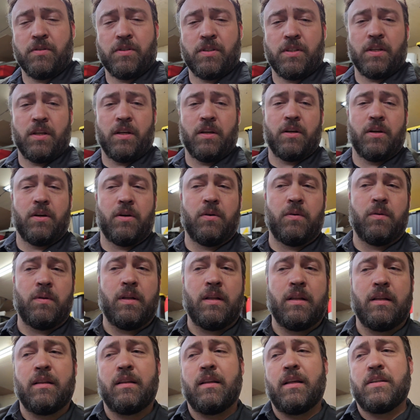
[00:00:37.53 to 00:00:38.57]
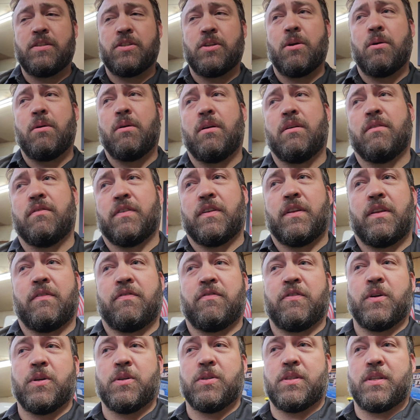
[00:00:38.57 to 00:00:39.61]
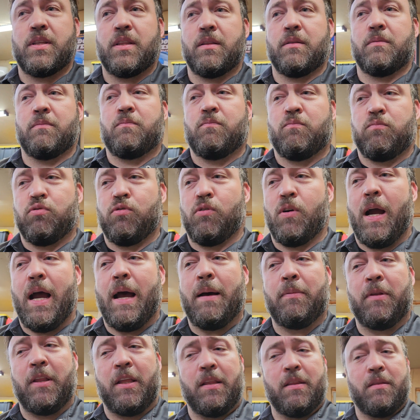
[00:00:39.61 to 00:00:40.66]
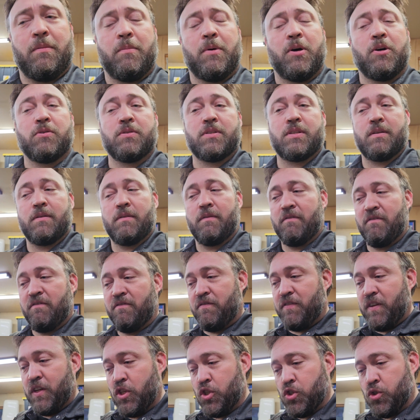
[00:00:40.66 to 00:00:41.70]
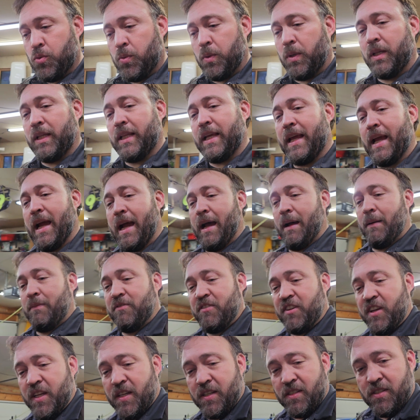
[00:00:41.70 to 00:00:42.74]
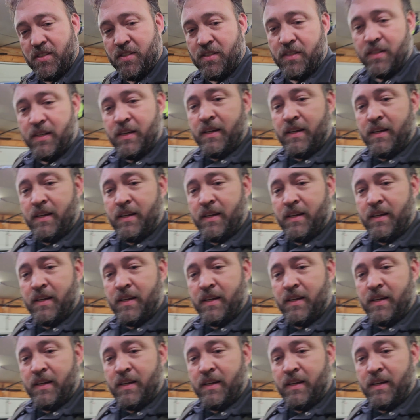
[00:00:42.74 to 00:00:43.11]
So let's go over the first and probably the most visually obvious.